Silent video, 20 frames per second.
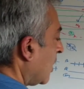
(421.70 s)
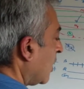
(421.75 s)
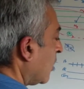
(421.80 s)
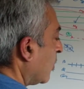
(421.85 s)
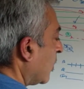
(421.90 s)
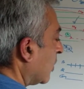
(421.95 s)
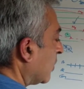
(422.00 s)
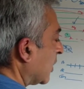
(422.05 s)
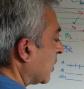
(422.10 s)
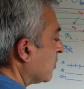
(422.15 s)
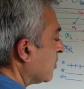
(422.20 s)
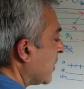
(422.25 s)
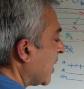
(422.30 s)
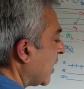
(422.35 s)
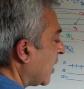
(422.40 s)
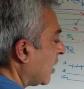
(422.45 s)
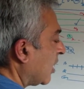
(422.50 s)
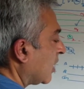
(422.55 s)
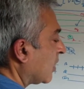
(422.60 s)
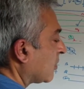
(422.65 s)
where we
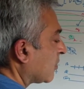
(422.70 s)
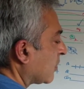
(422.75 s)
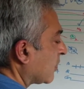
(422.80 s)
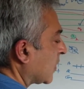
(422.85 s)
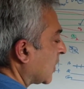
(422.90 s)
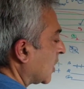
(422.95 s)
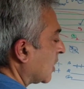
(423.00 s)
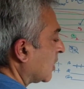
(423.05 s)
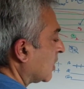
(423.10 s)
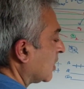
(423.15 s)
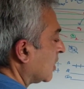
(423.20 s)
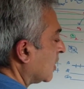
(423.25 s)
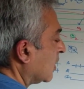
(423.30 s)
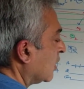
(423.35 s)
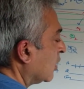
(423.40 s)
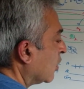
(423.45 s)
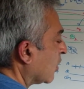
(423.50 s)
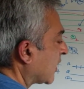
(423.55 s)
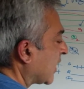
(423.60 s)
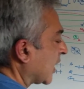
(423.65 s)
may
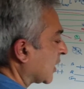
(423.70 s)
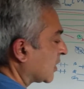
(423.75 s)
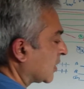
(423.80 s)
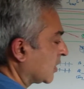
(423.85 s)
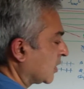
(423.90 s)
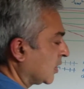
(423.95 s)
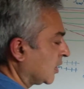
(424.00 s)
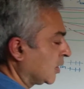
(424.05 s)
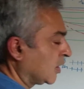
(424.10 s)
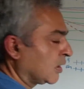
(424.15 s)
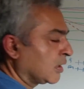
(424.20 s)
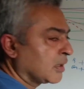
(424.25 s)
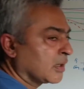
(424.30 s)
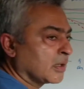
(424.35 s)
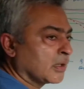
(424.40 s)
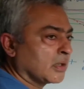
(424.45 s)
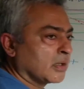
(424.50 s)
look at the